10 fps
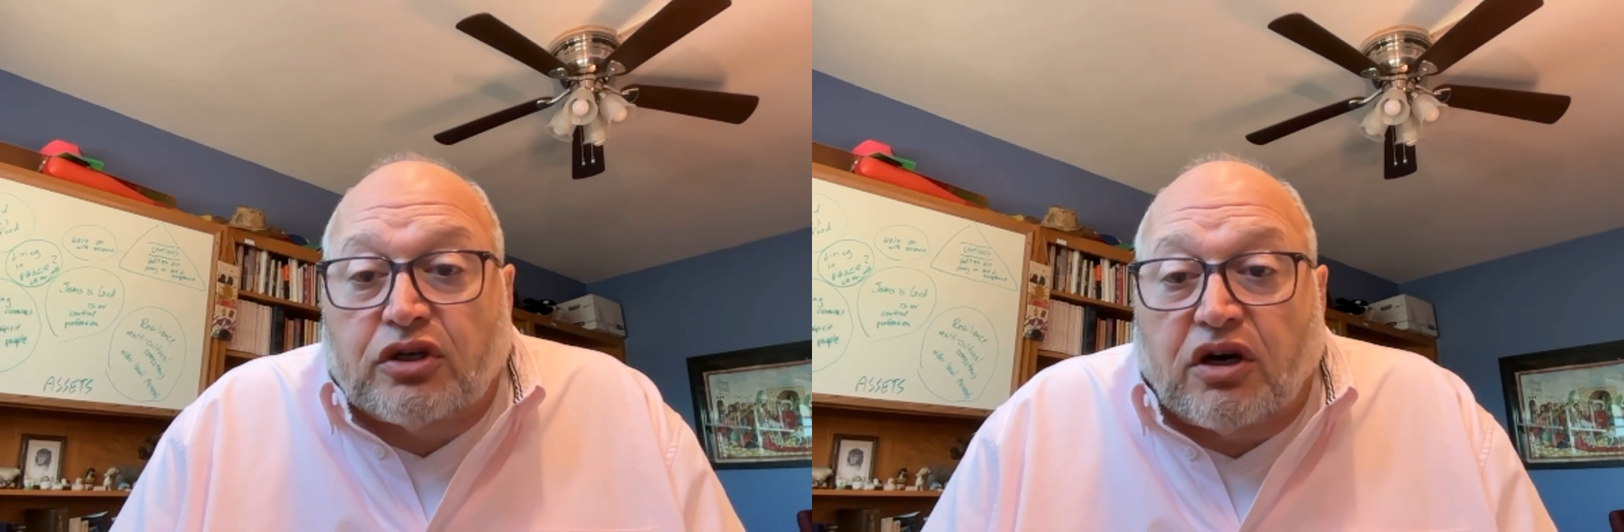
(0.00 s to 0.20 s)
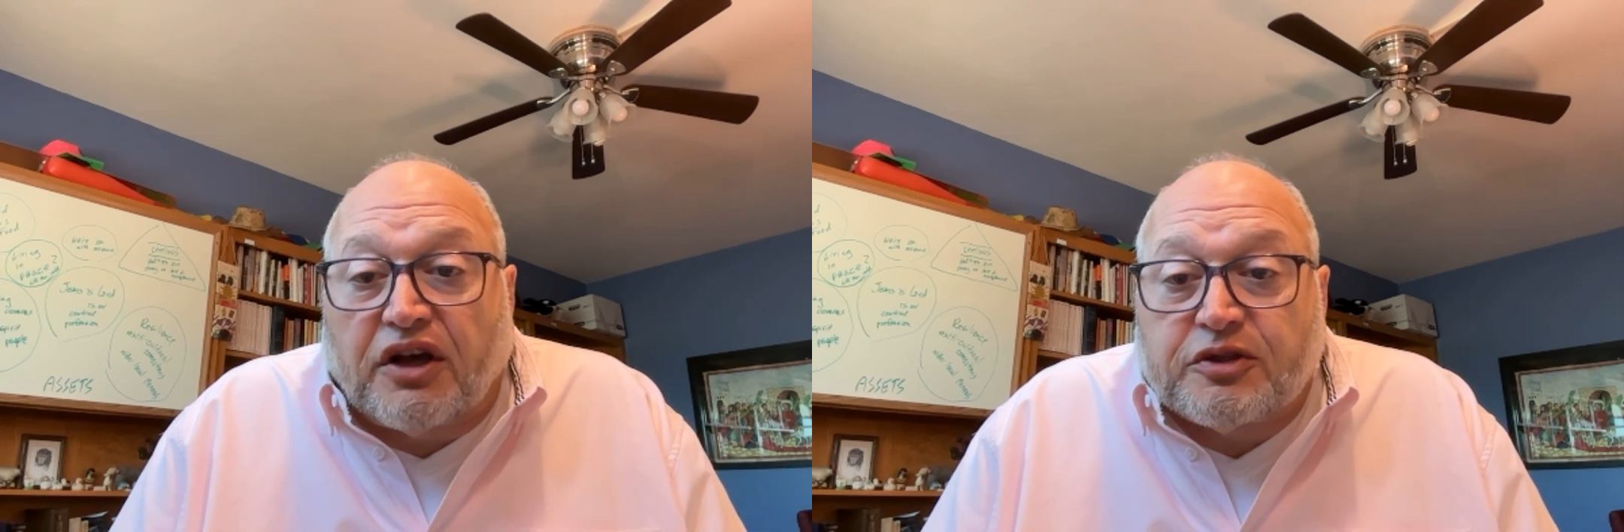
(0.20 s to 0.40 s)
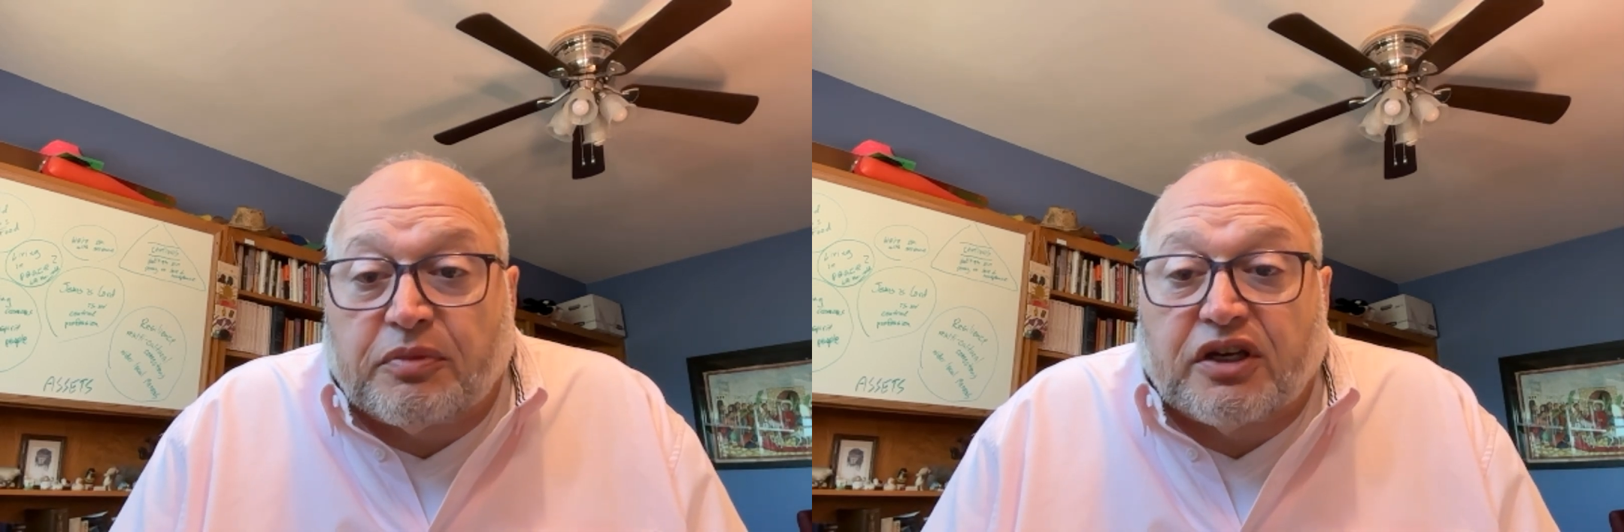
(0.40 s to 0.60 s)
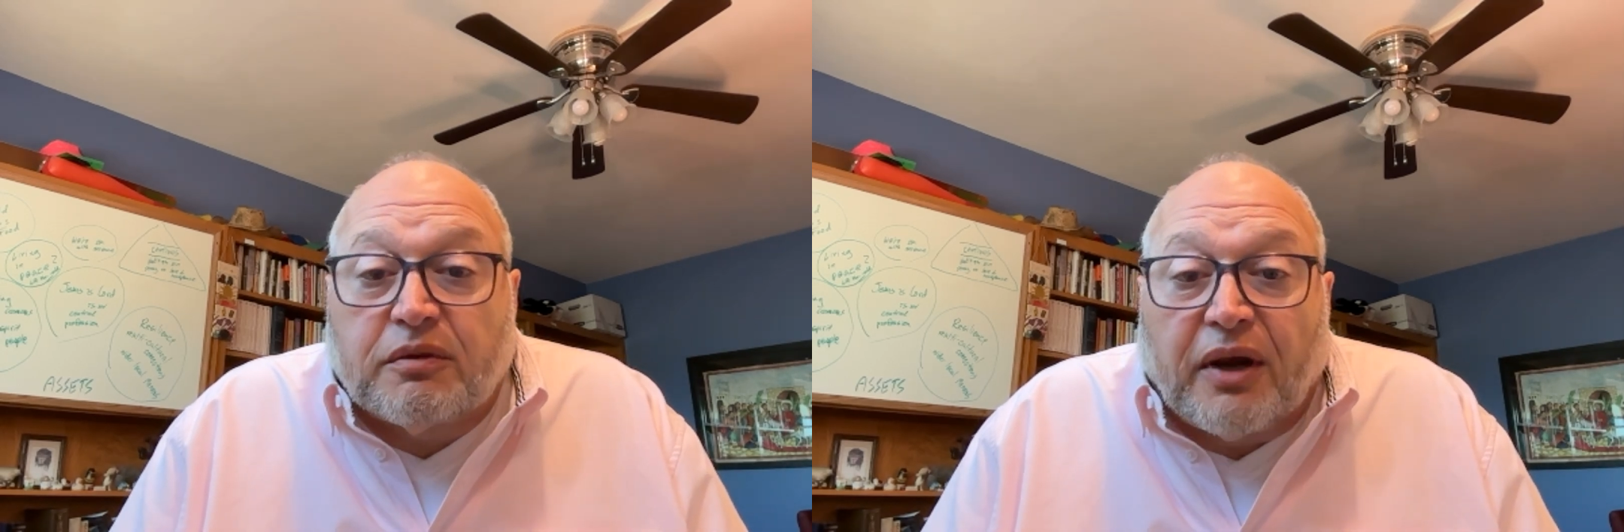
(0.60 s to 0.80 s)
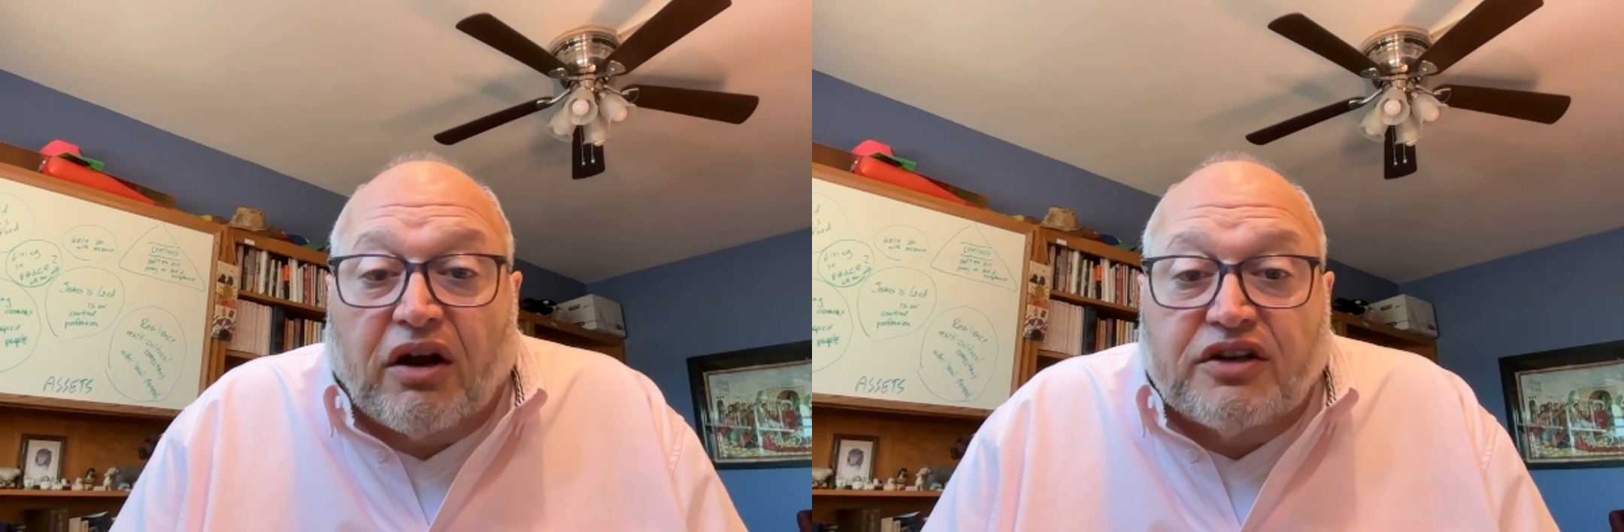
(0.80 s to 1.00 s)
her husband
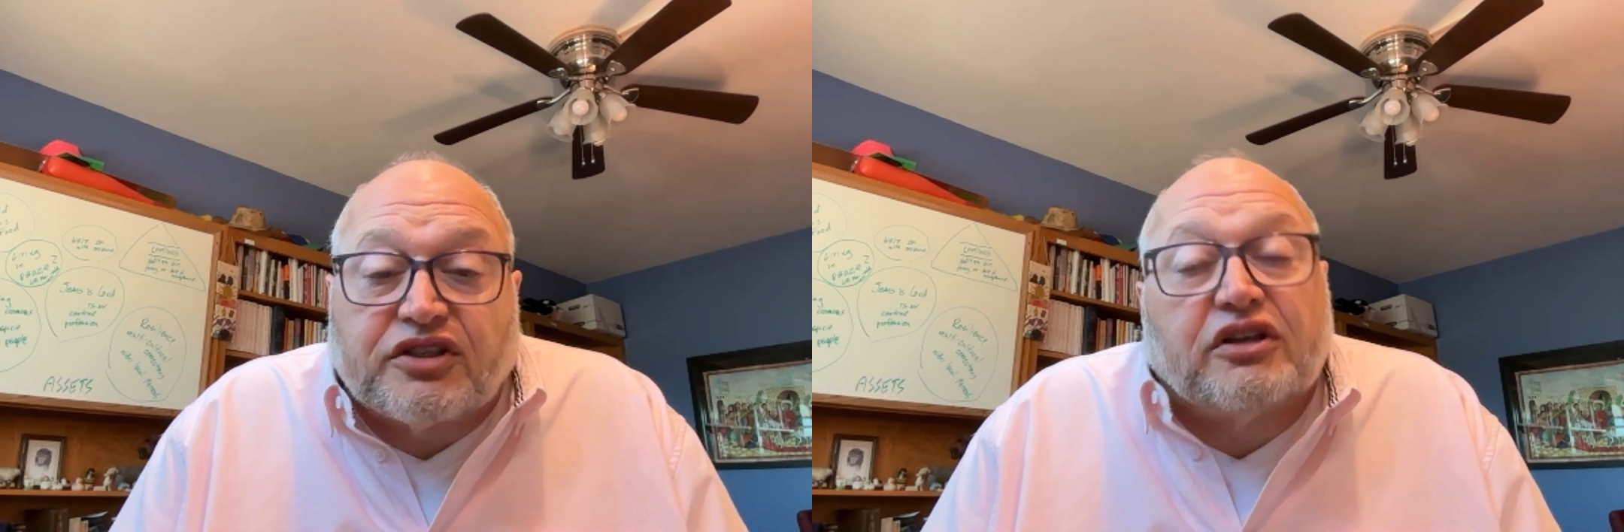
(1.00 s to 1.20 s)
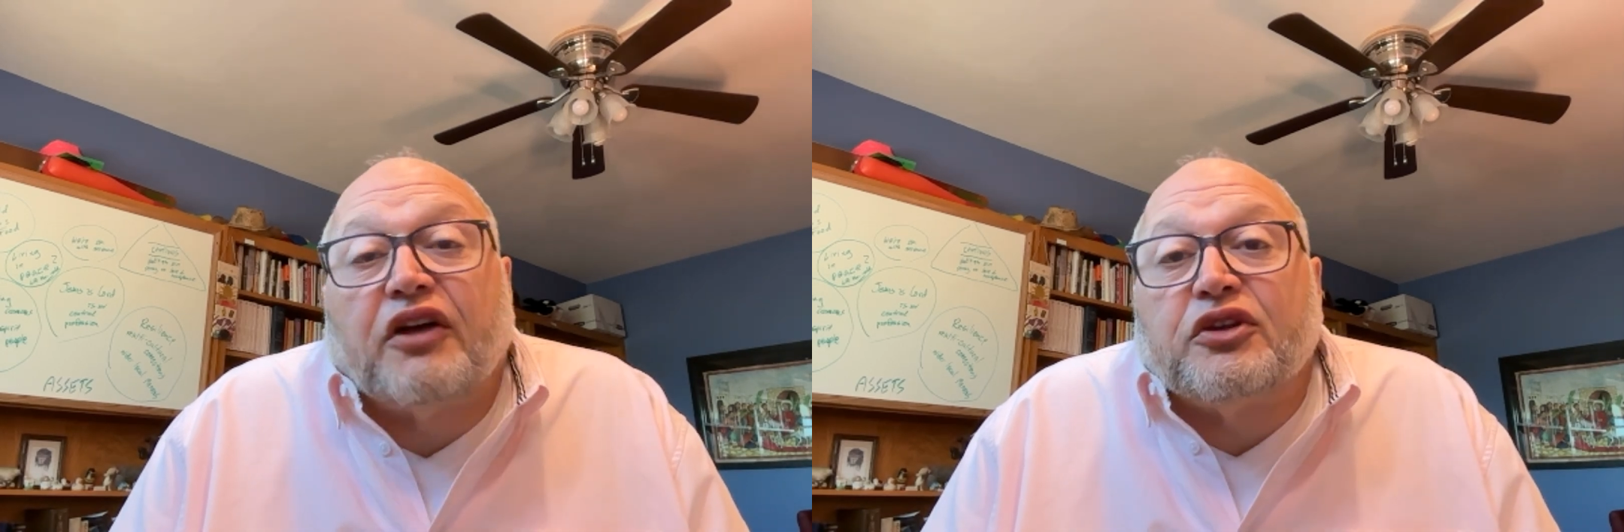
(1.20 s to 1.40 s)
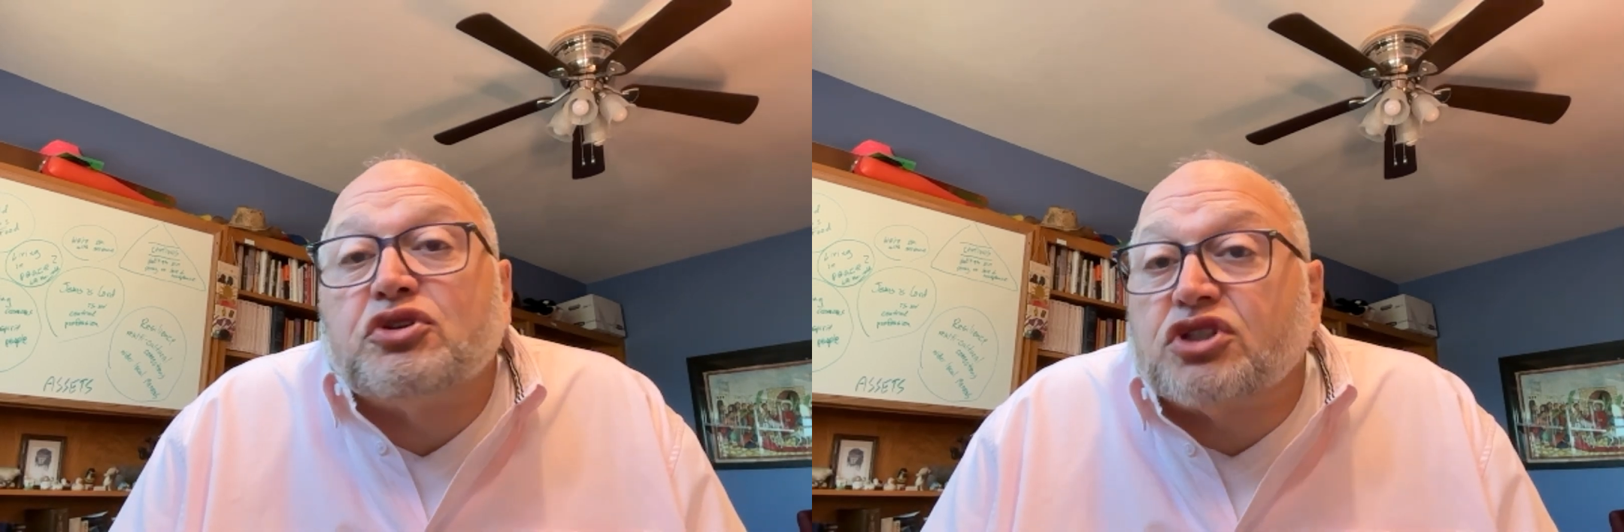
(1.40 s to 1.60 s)
and marries another,